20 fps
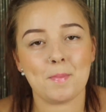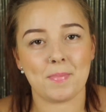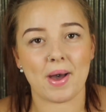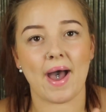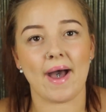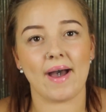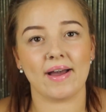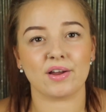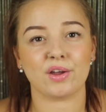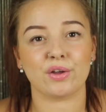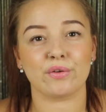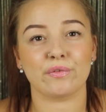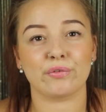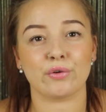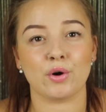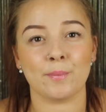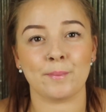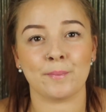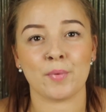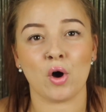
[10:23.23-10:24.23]
back
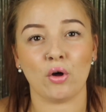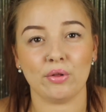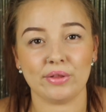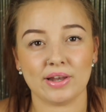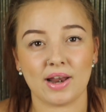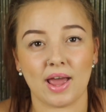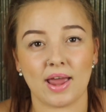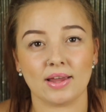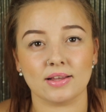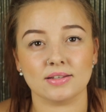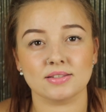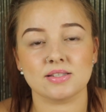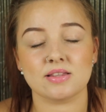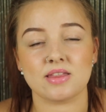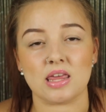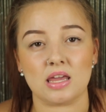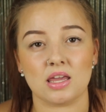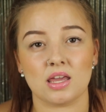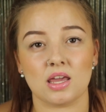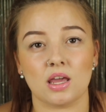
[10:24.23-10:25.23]
from holidays
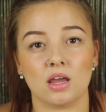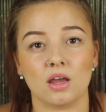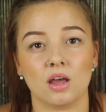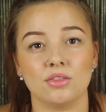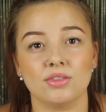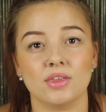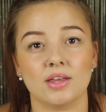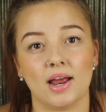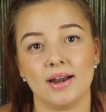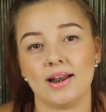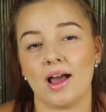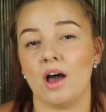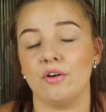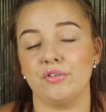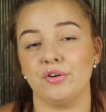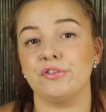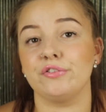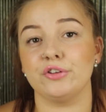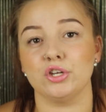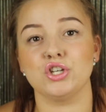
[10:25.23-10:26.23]
thinking that I'd have
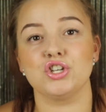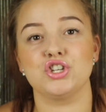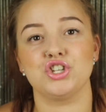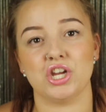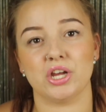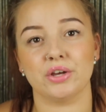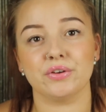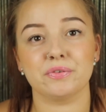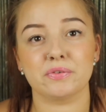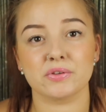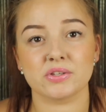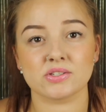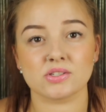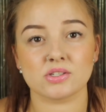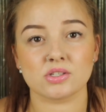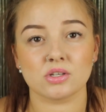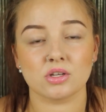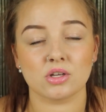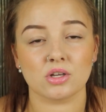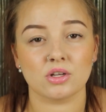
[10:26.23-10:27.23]
a few shifts